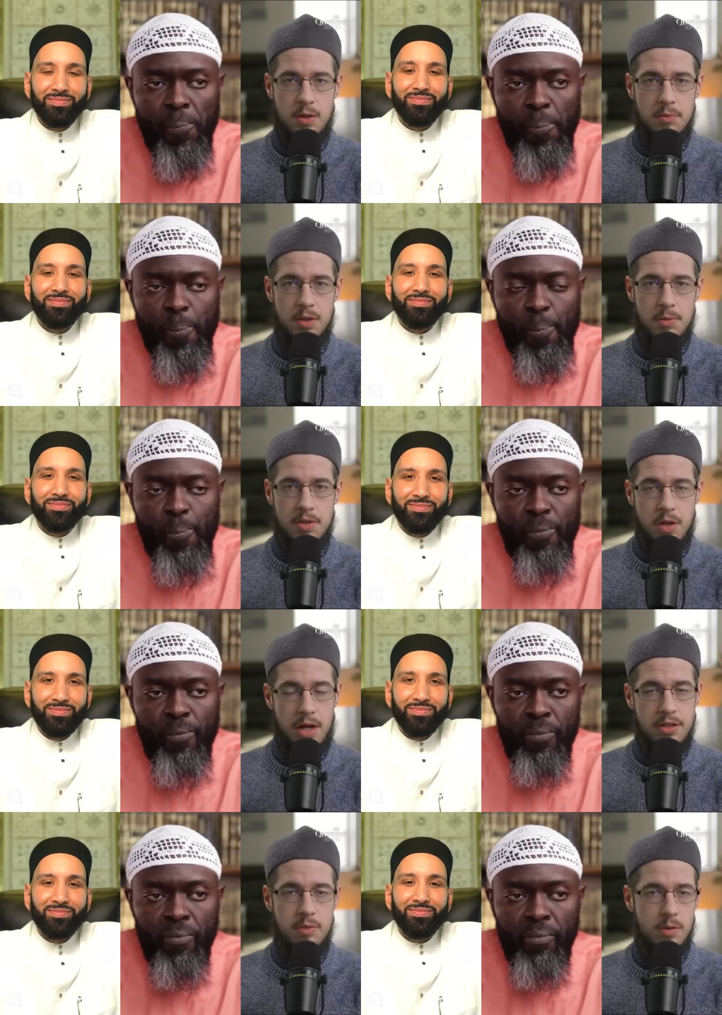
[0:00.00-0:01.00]
Speaker 1: I'm going to be
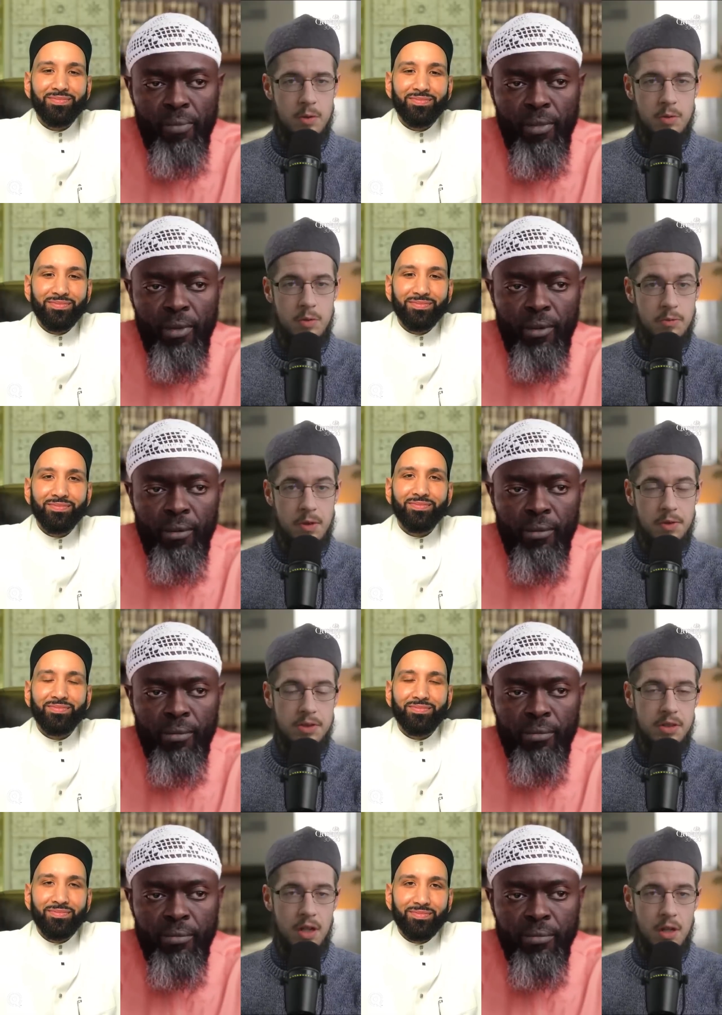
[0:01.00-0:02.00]
trying to recruit new
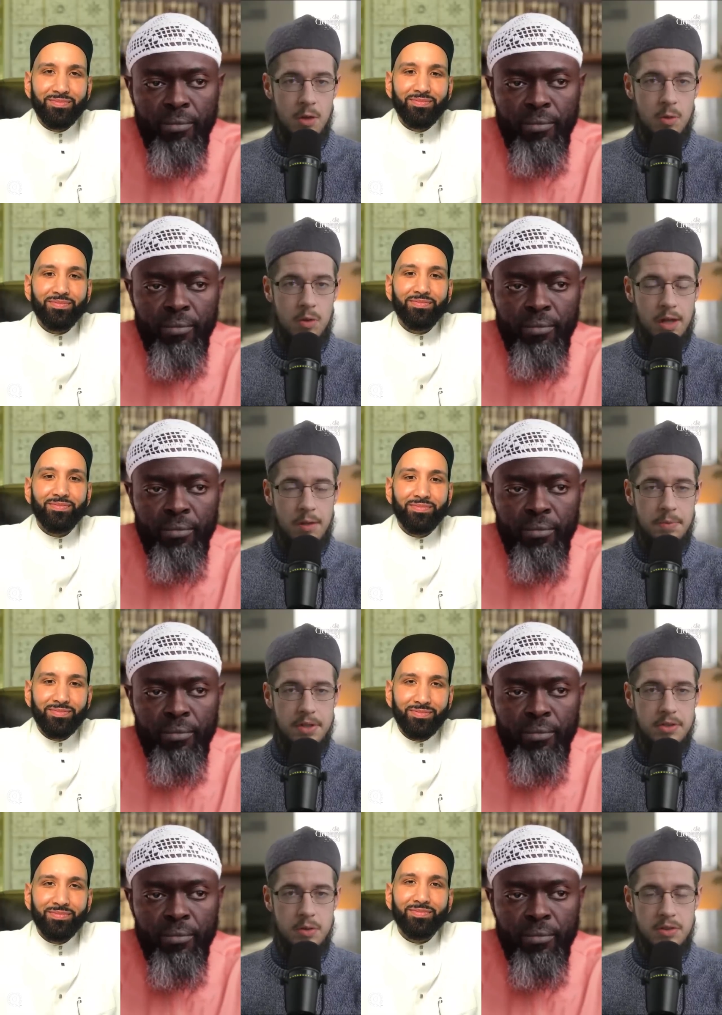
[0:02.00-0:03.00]
folks who will help
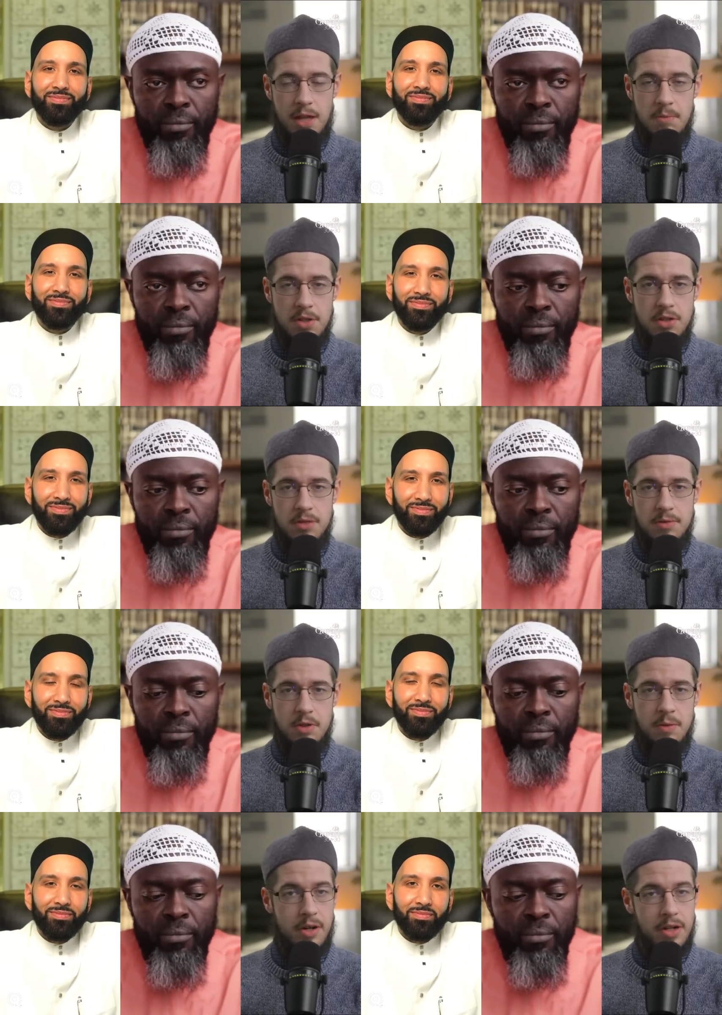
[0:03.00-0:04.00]
us towards that mission.
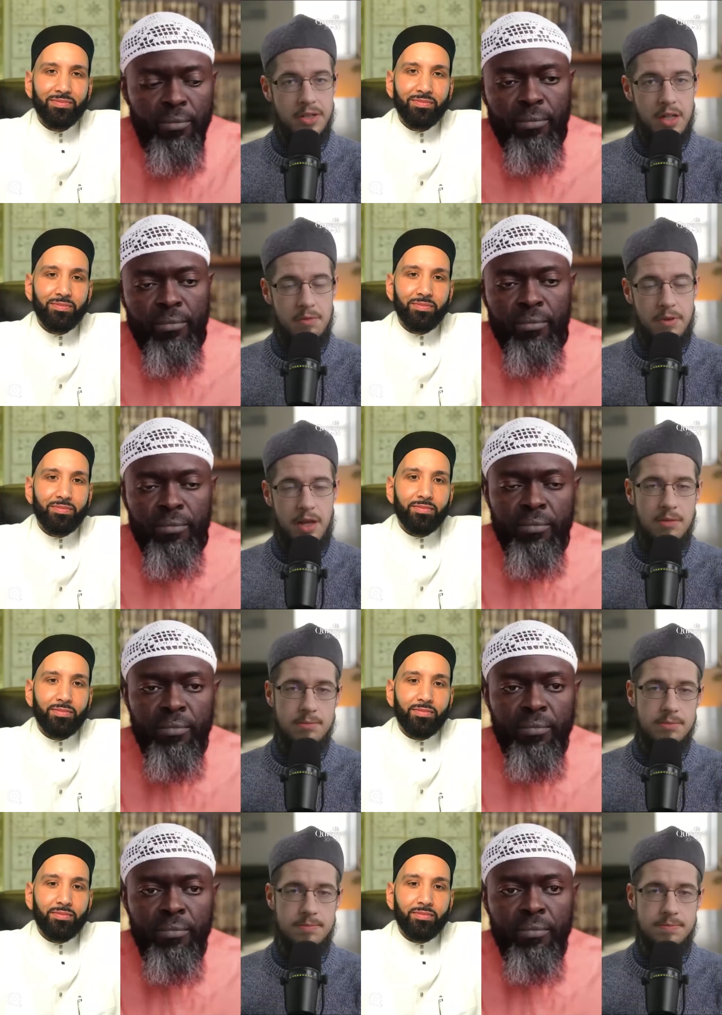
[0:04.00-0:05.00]
So I'm very excited for that.
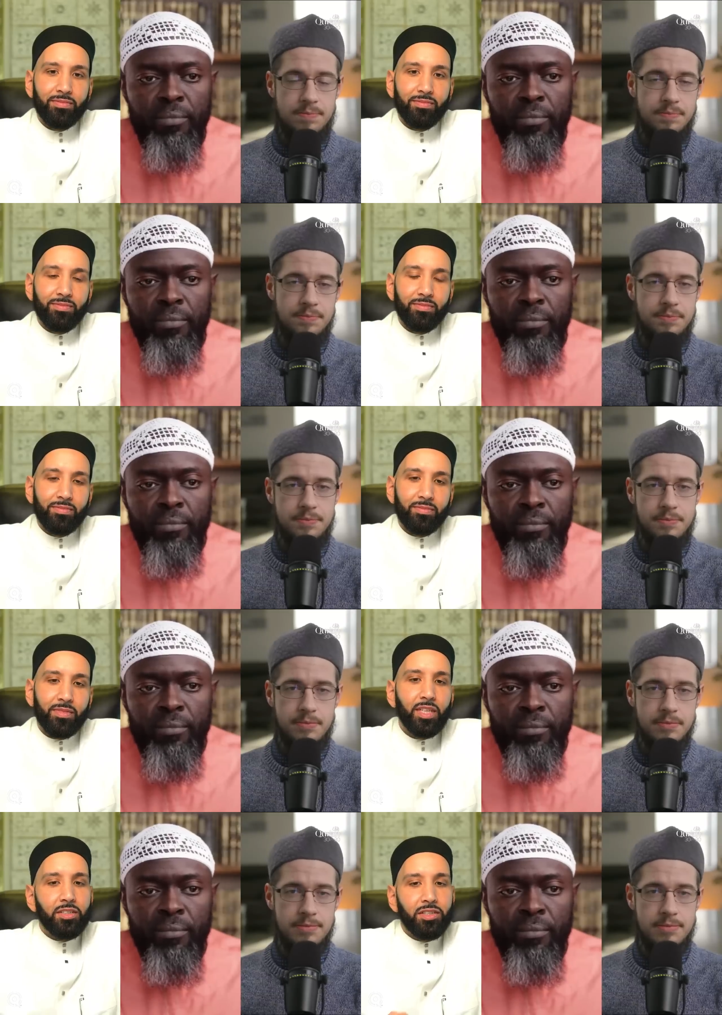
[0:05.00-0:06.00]

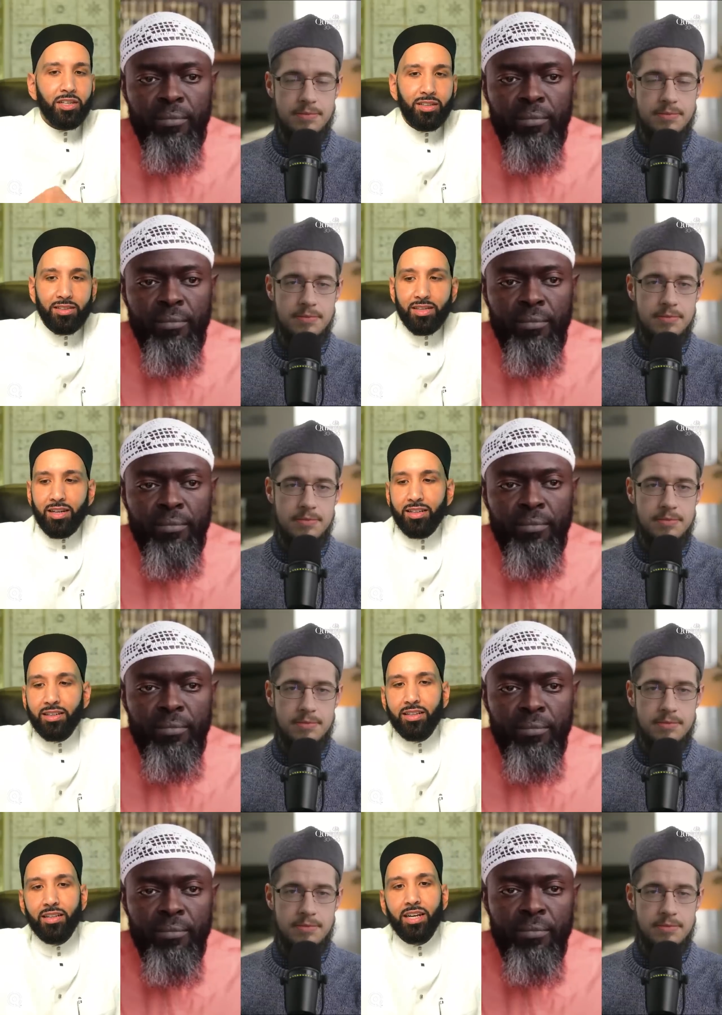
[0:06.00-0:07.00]
Speaker 2: Inshallah
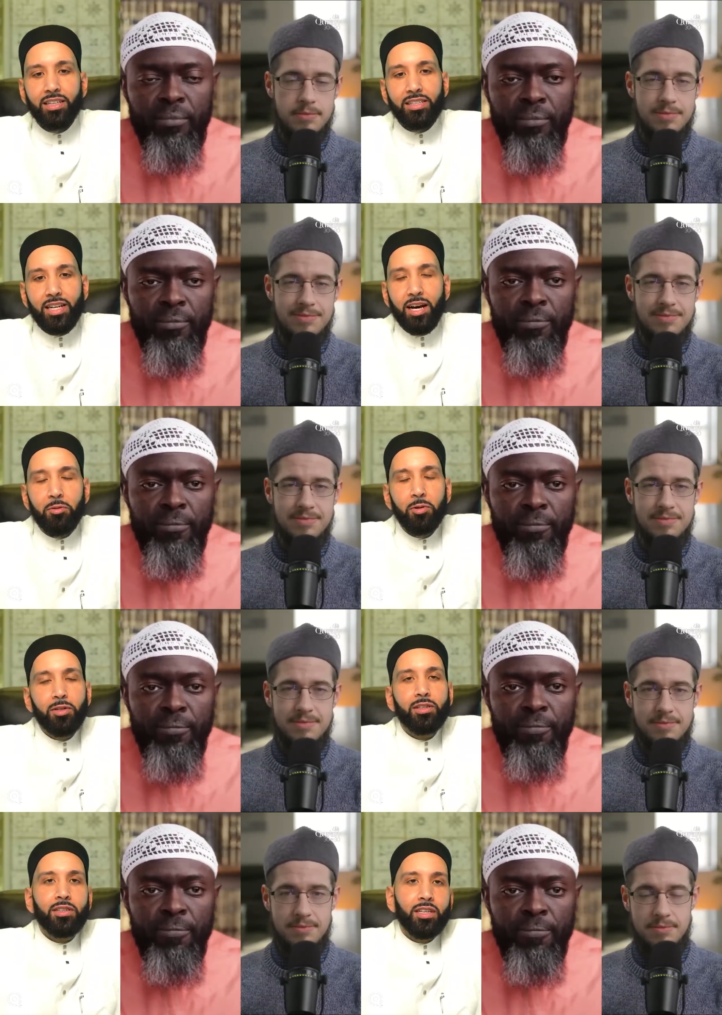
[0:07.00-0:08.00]
ta'ala. And that is
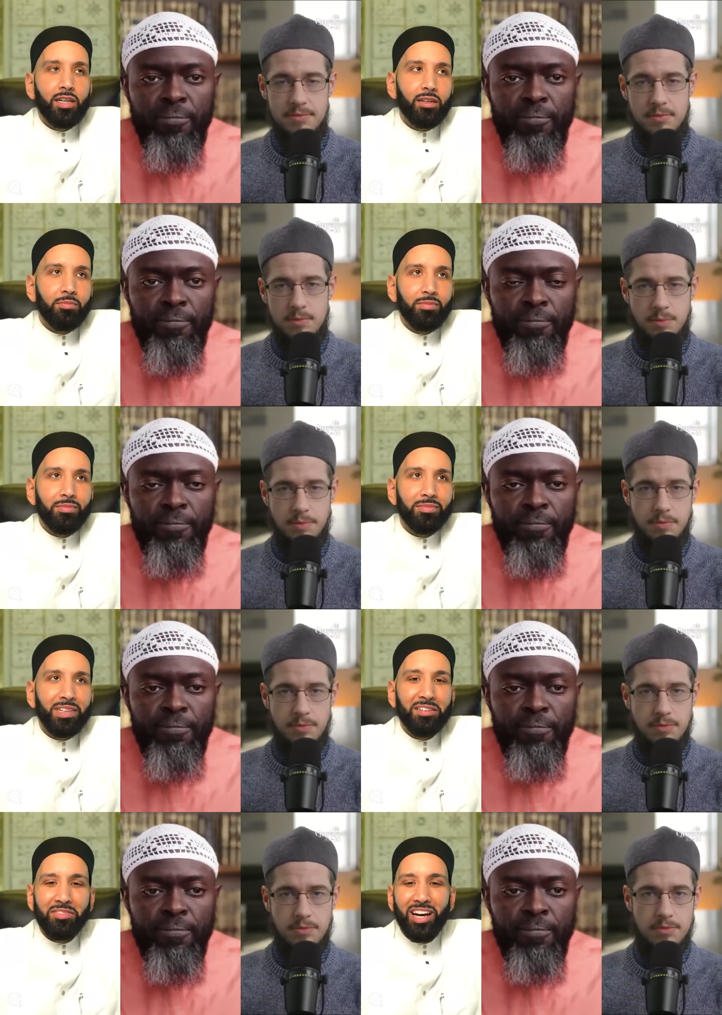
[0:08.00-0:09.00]
our, um,
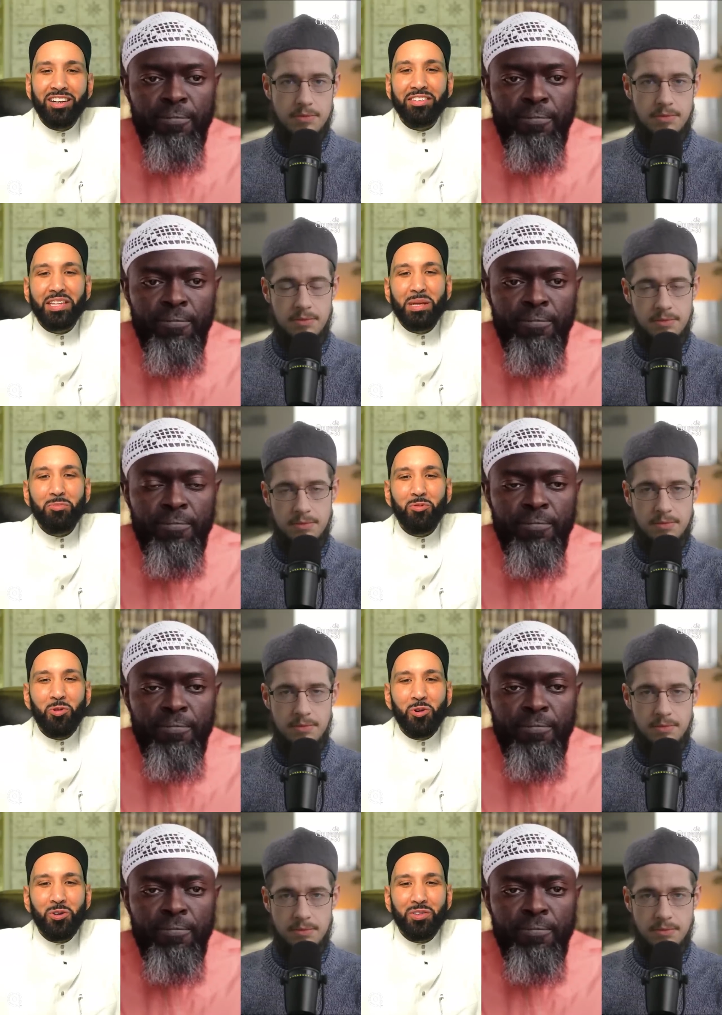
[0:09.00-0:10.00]
in fact, theme
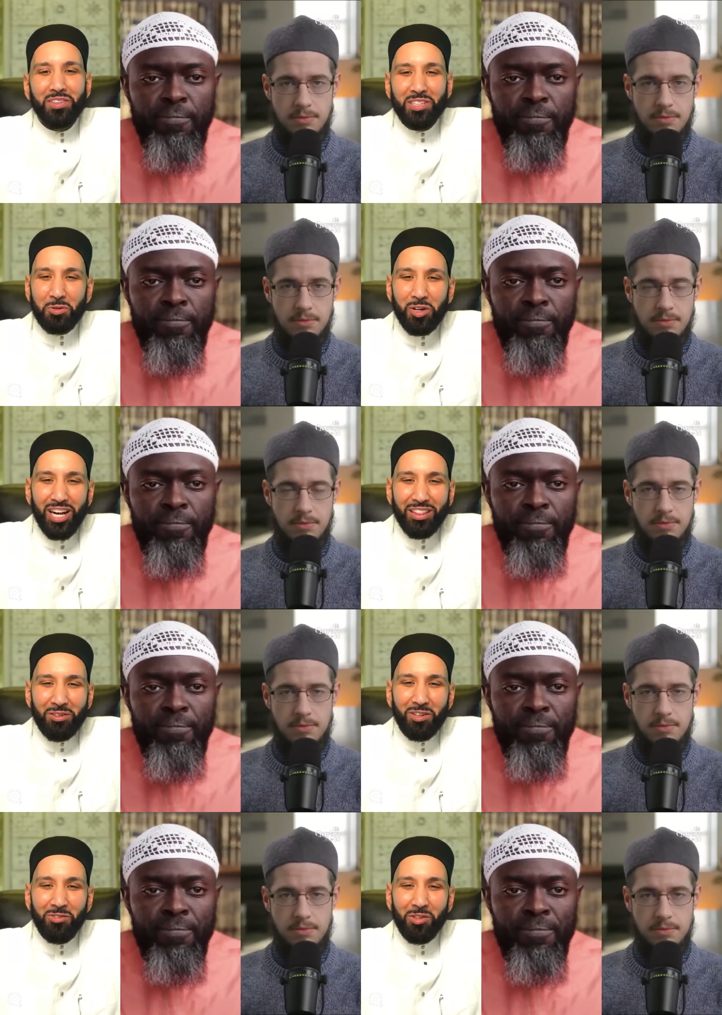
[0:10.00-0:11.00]
for this Quran
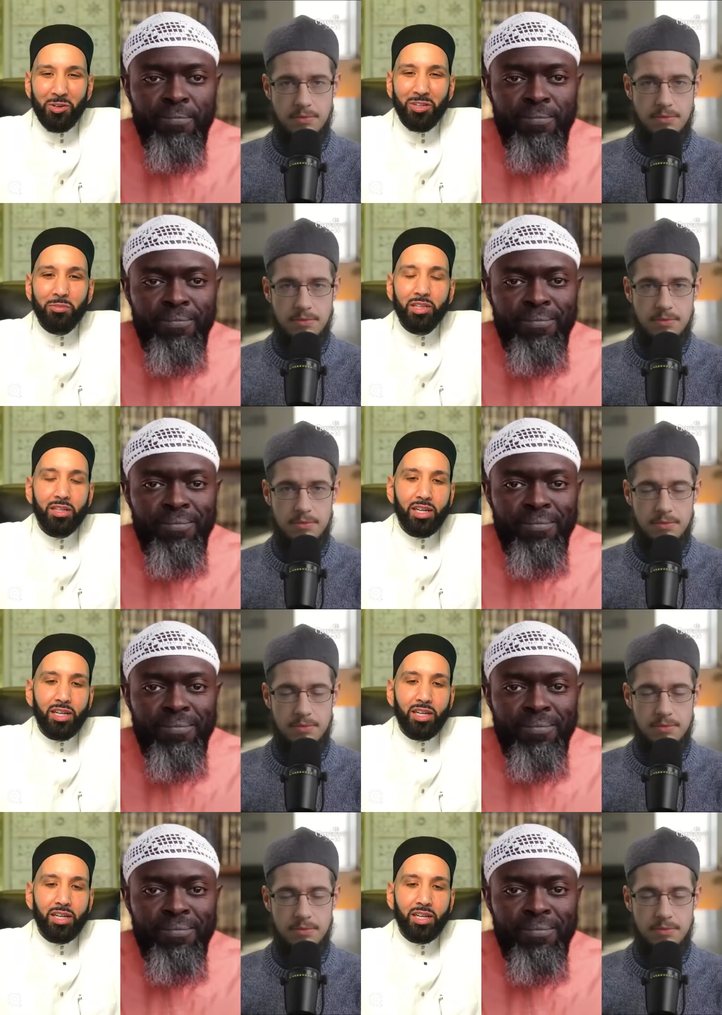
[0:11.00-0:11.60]
30 for 30, Bidnallah